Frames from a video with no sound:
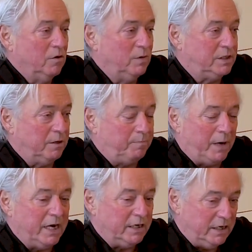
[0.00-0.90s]
With the
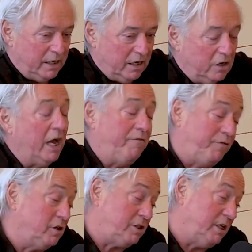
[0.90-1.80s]
Pioneer. Yeah,
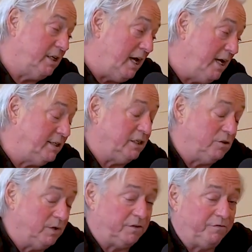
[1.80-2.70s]
first in the
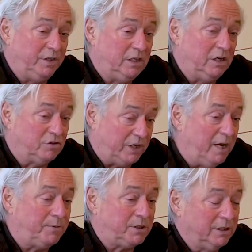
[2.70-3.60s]
80s with video
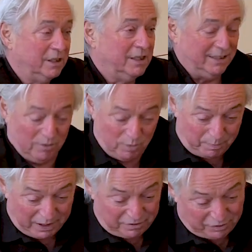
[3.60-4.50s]
tapes. Then we
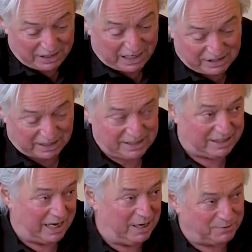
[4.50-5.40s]
played VHS
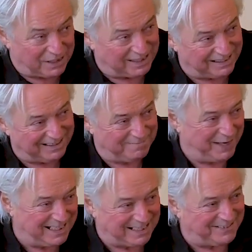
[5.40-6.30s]
tapes and
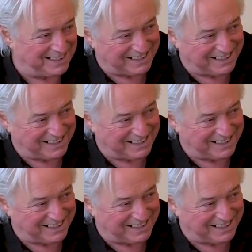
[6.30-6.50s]
Betamax